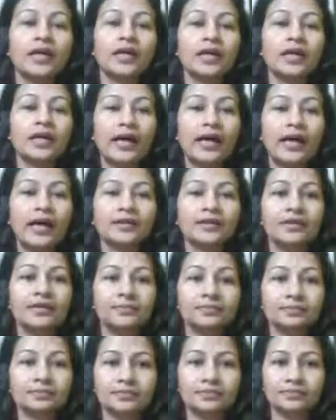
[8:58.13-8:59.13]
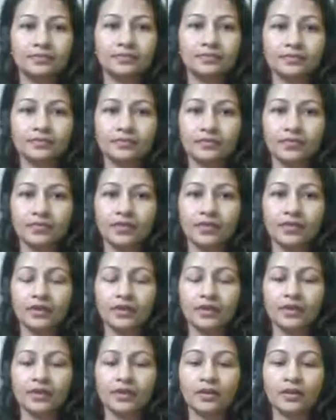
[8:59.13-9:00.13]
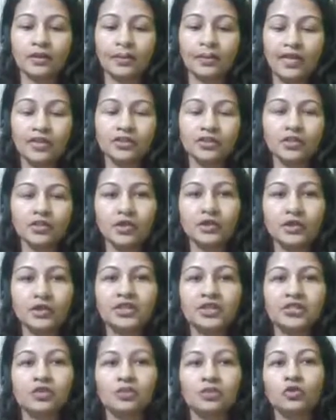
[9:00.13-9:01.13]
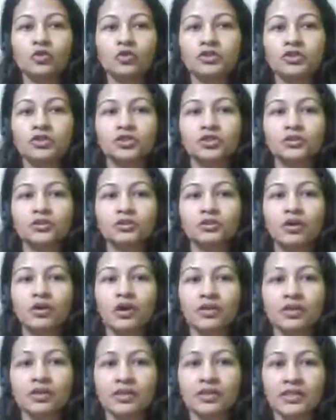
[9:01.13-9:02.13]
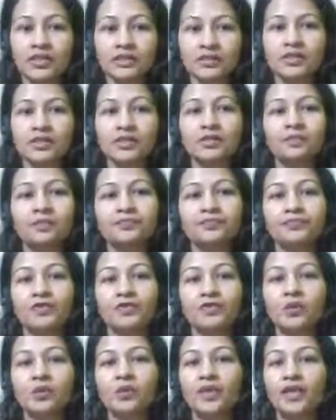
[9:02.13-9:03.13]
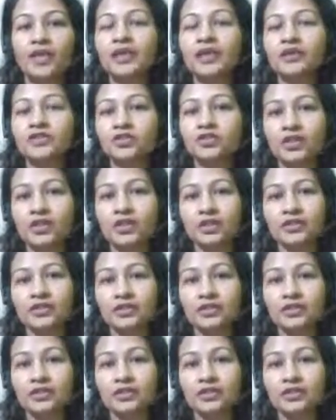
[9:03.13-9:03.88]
And based on these emotion concepts, your brain constructs